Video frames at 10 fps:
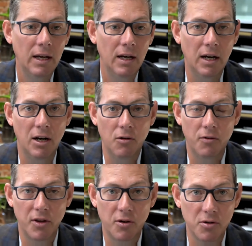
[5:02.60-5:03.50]
over
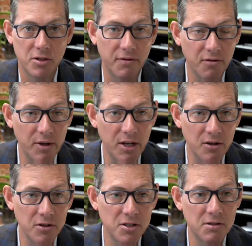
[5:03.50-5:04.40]
the course of 3
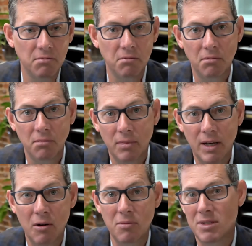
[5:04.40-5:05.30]
years.
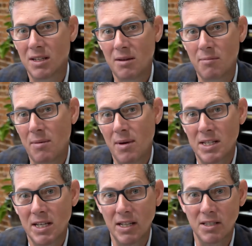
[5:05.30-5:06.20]
Now it suddenly may make
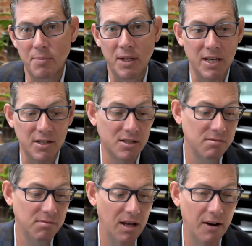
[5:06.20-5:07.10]
sense because
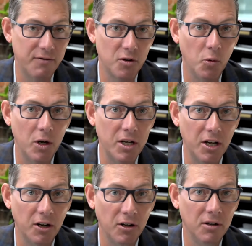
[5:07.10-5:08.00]
after 1
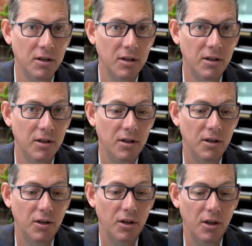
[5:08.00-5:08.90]
year,
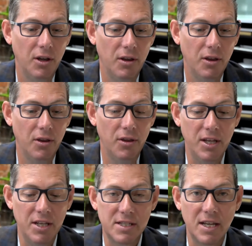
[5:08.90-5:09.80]

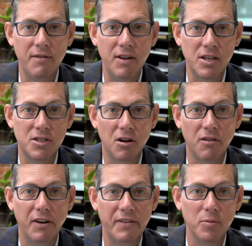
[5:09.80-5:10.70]
the savings are
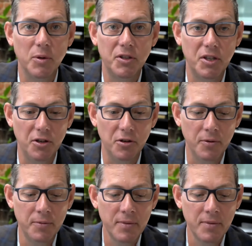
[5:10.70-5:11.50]
favorable to you.